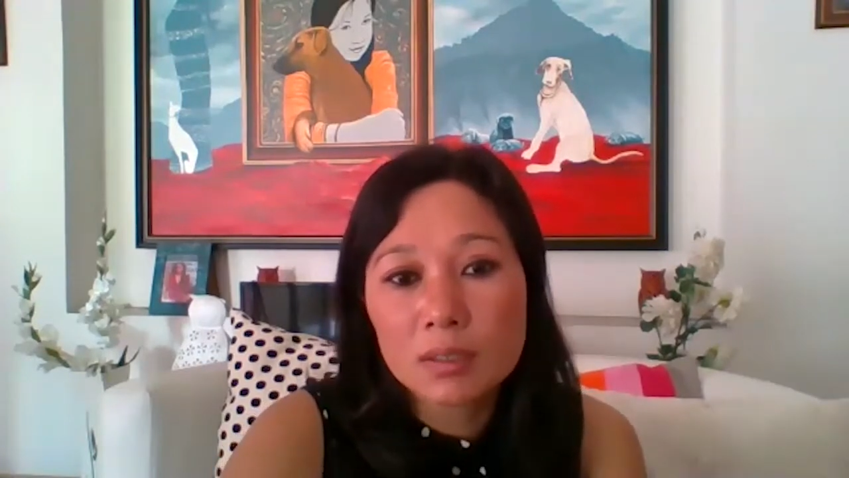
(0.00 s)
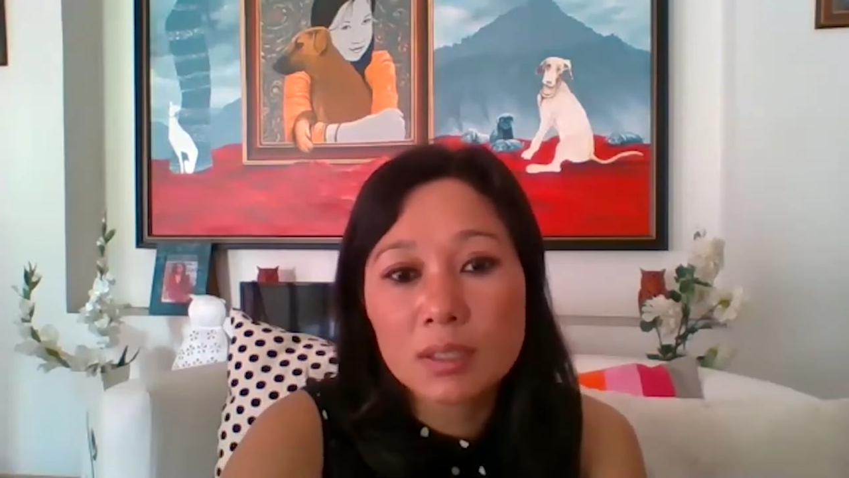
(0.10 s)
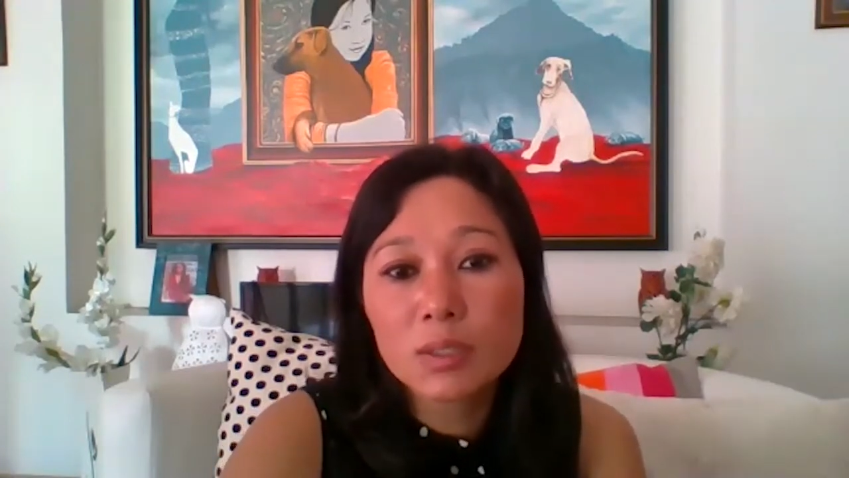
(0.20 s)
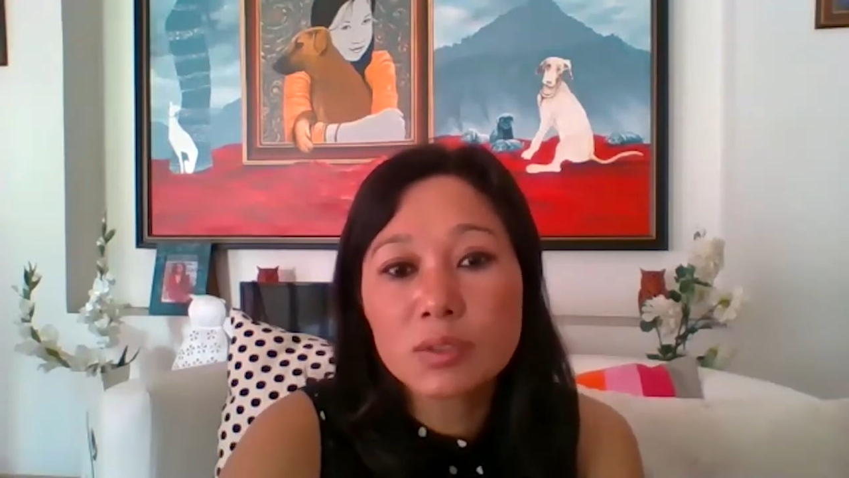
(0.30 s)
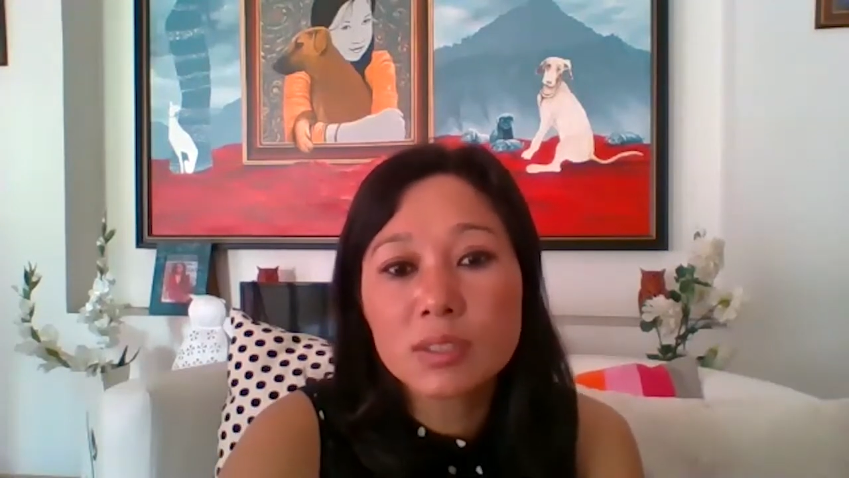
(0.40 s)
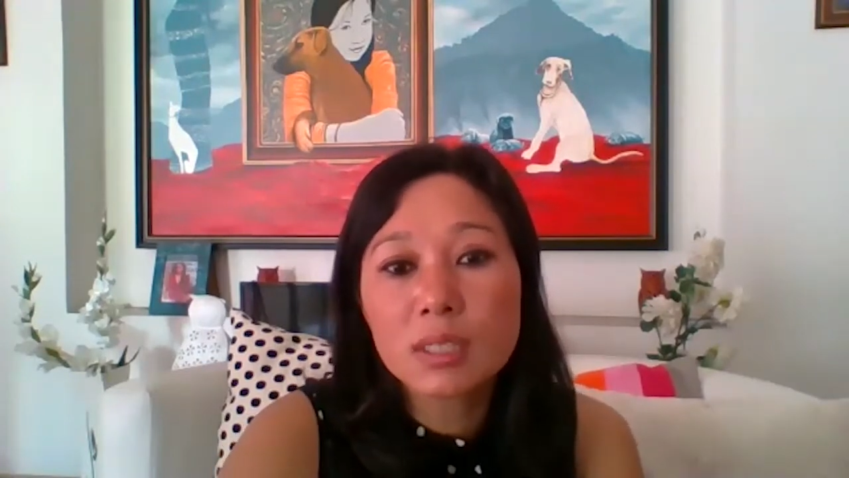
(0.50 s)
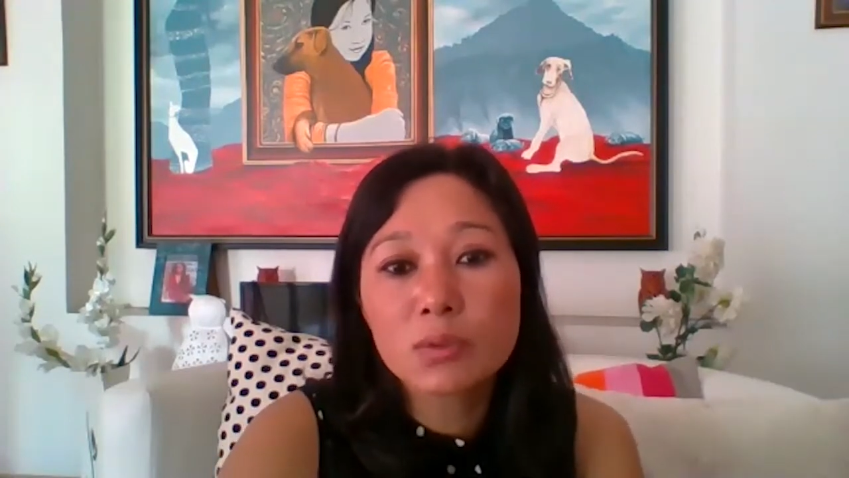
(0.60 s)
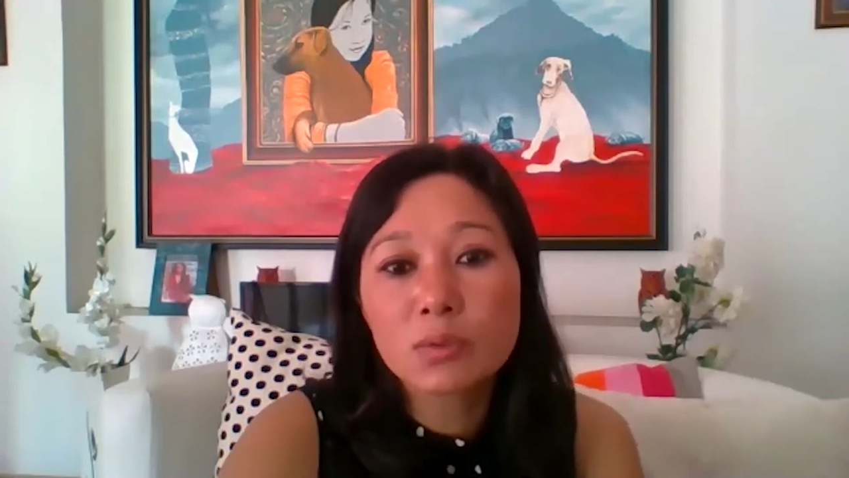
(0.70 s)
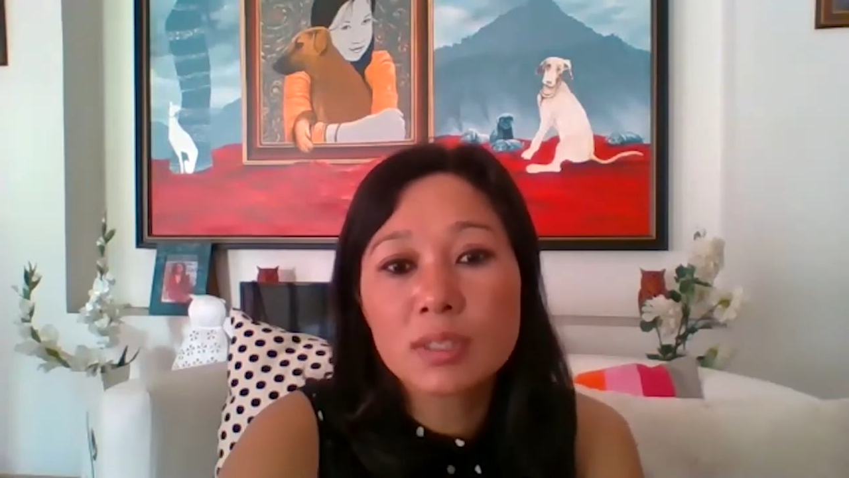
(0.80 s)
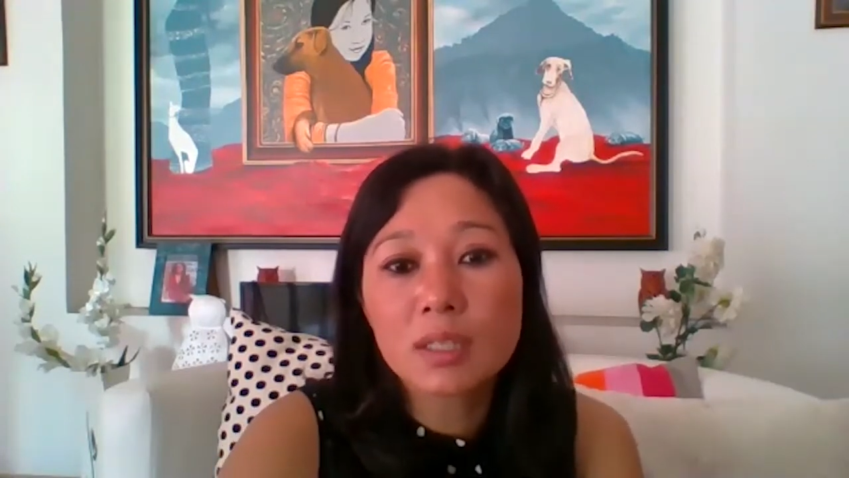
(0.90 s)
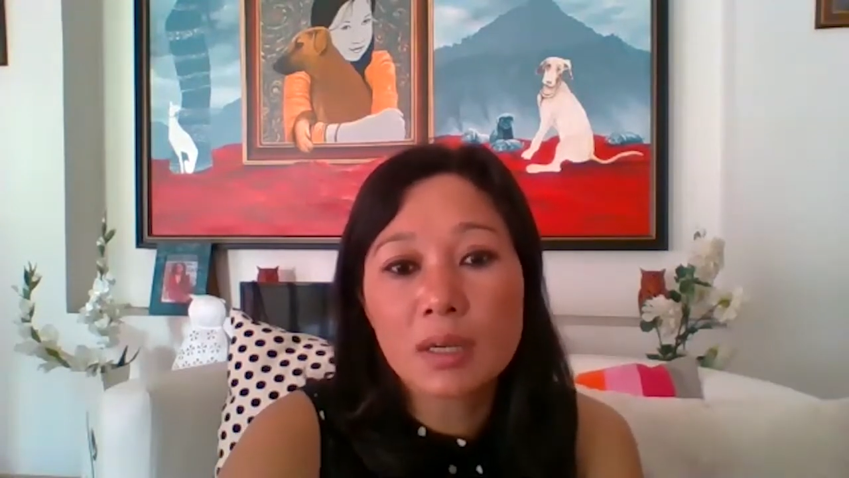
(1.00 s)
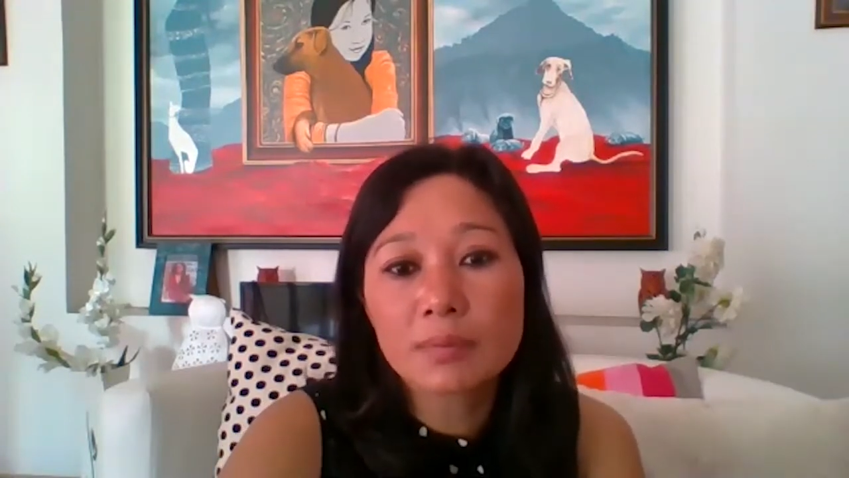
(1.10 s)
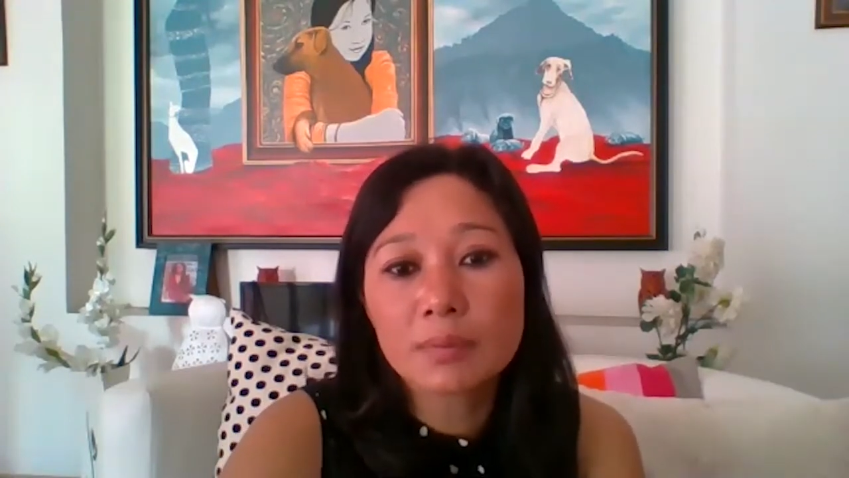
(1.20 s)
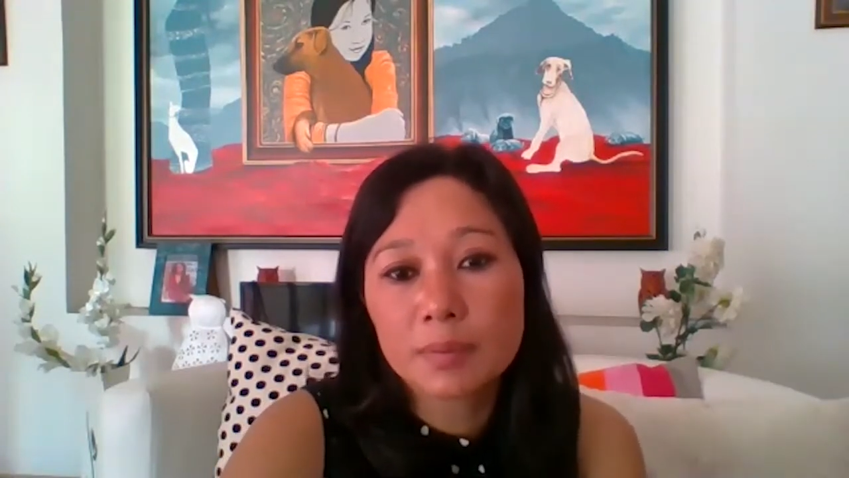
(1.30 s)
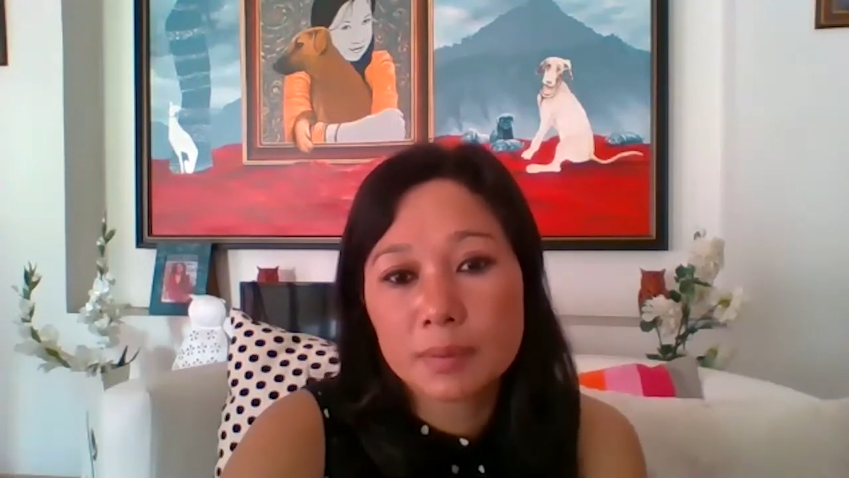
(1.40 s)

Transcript: the usual routine of